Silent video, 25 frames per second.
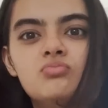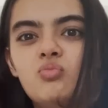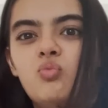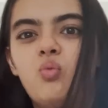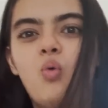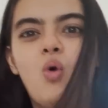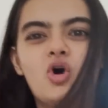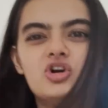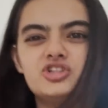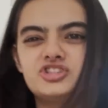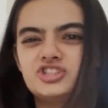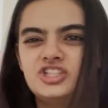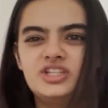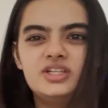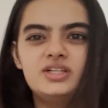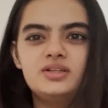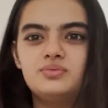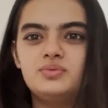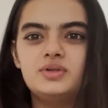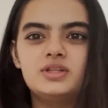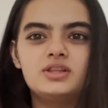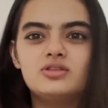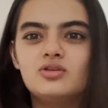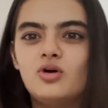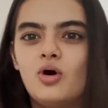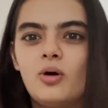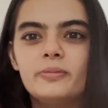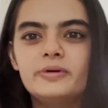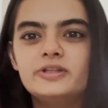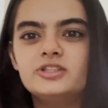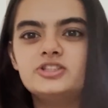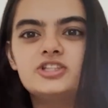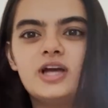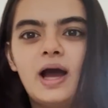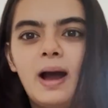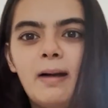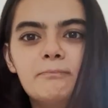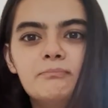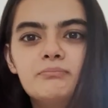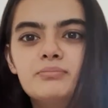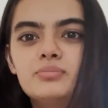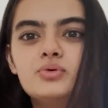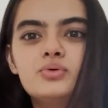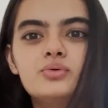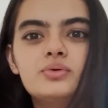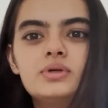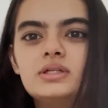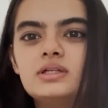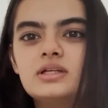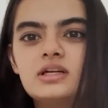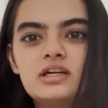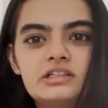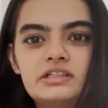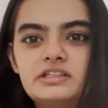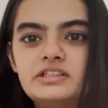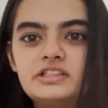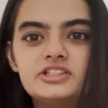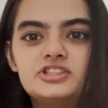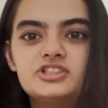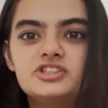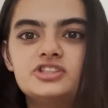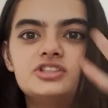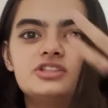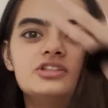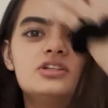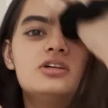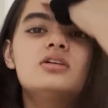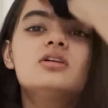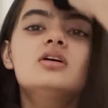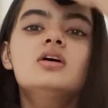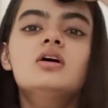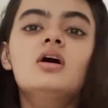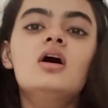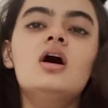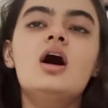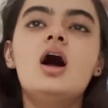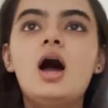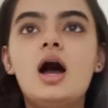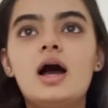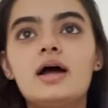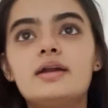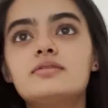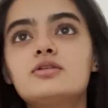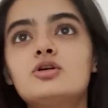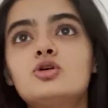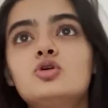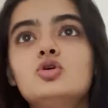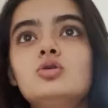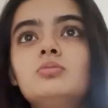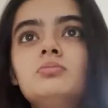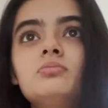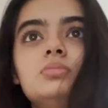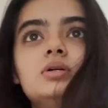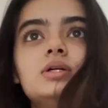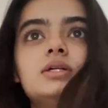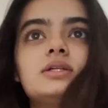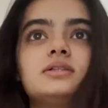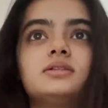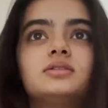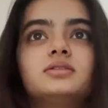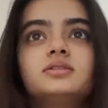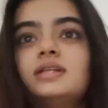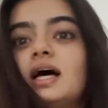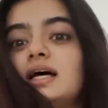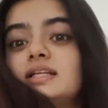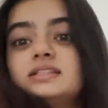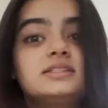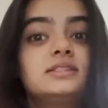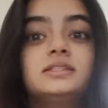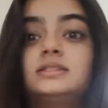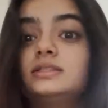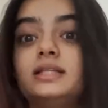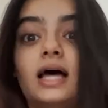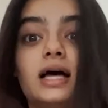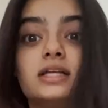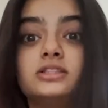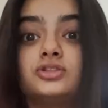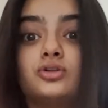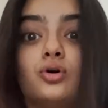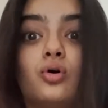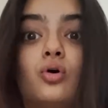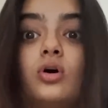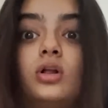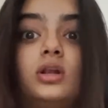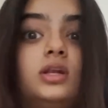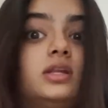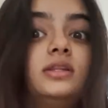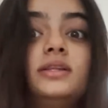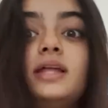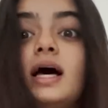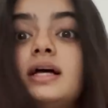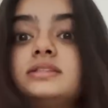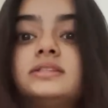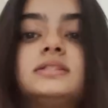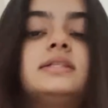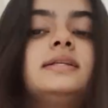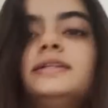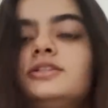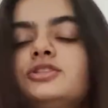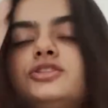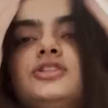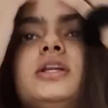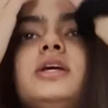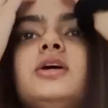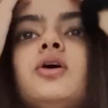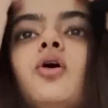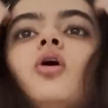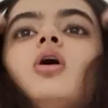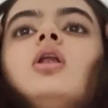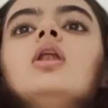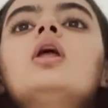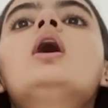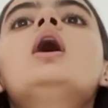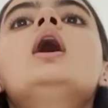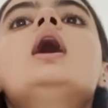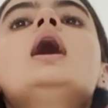Wash it with normal shampoo and conditioner and comb it. That's, that's all. That's literally all.